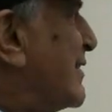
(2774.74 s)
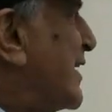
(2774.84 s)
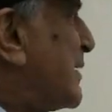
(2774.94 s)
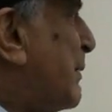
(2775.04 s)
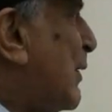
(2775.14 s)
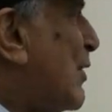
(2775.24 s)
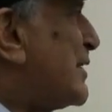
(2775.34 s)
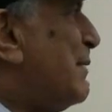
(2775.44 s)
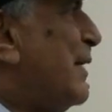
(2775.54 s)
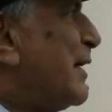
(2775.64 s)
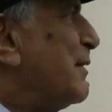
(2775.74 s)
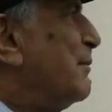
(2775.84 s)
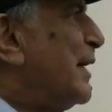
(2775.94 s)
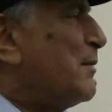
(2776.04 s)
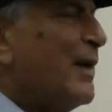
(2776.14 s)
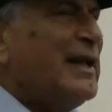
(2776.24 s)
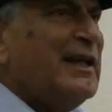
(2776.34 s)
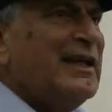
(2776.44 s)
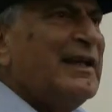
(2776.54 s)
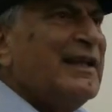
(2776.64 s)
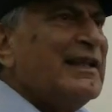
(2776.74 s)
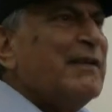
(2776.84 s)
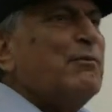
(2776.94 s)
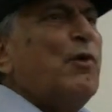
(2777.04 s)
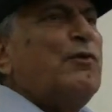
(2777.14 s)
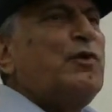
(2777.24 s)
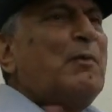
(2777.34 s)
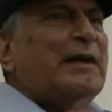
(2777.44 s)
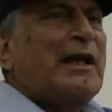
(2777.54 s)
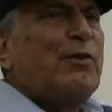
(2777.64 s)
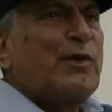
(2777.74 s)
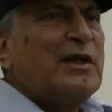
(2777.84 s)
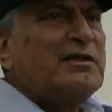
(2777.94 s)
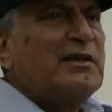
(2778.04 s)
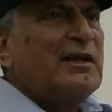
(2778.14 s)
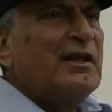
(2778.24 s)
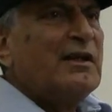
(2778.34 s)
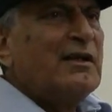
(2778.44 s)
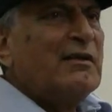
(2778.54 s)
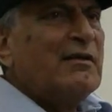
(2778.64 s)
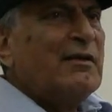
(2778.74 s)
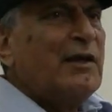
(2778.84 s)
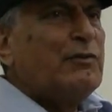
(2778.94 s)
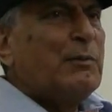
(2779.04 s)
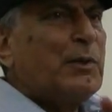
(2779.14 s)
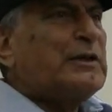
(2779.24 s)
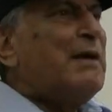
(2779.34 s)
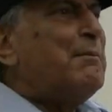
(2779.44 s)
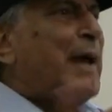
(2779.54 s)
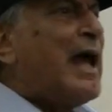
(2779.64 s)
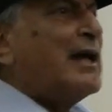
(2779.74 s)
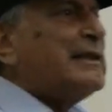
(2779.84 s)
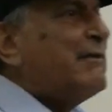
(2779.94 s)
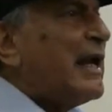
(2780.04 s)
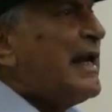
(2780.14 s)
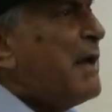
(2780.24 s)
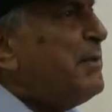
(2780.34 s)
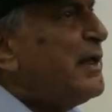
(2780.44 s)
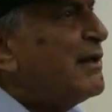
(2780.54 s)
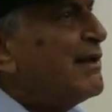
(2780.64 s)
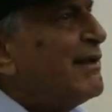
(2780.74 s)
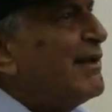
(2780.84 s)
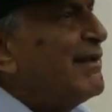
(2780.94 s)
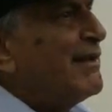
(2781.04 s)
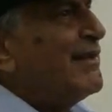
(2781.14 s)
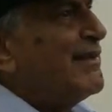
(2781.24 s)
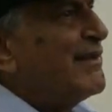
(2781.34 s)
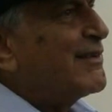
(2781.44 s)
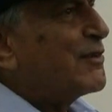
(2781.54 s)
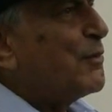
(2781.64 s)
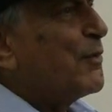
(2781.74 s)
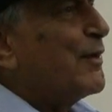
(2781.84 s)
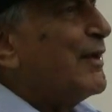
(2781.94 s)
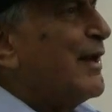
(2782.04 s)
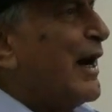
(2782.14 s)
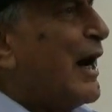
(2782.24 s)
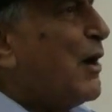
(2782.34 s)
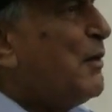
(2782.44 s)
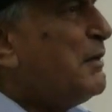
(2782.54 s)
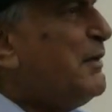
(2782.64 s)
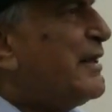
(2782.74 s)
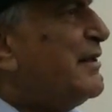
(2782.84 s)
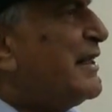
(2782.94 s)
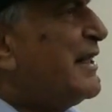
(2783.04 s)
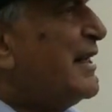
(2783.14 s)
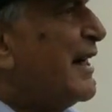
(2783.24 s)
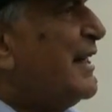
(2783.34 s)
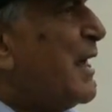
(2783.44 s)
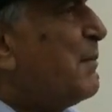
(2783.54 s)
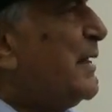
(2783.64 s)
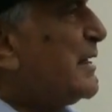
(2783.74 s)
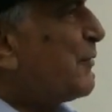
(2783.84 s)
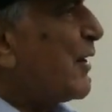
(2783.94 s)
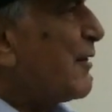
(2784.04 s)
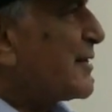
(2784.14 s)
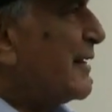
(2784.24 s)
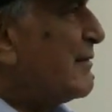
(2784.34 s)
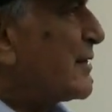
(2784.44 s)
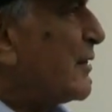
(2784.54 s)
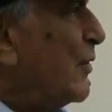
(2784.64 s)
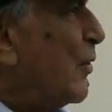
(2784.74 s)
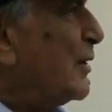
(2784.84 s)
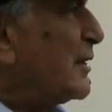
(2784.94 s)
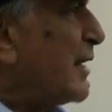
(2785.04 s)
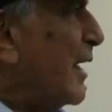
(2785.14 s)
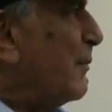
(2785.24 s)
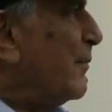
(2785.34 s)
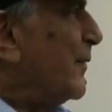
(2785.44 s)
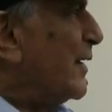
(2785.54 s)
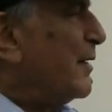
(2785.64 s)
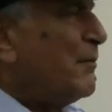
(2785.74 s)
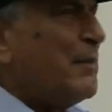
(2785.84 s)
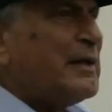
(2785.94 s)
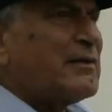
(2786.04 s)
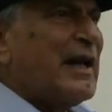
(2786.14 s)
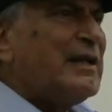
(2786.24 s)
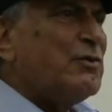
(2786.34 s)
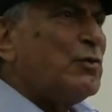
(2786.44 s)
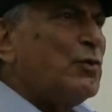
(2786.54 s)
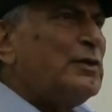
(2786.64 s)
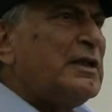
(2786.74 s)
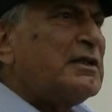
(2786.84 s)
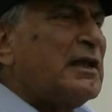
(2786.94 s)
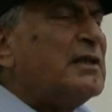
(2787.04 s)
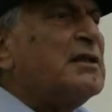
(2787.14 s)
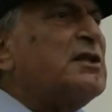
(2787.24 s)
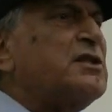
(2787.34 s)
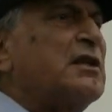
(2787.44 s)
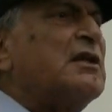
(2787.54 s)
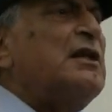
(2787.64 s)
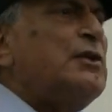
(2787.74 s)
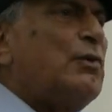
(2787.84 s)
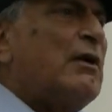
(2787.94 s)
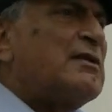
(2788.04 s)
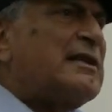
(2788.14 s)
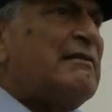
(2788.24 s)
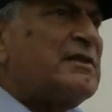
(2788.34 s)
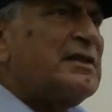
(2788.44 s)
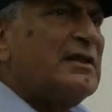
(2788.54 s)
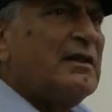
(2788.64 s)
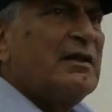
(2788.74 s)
Just because they make, made money they moved to a better location. If you put them back, they were unhappy. So, how are we creating unhappiness for ourselves all the time by trying to do these things external to ourselves?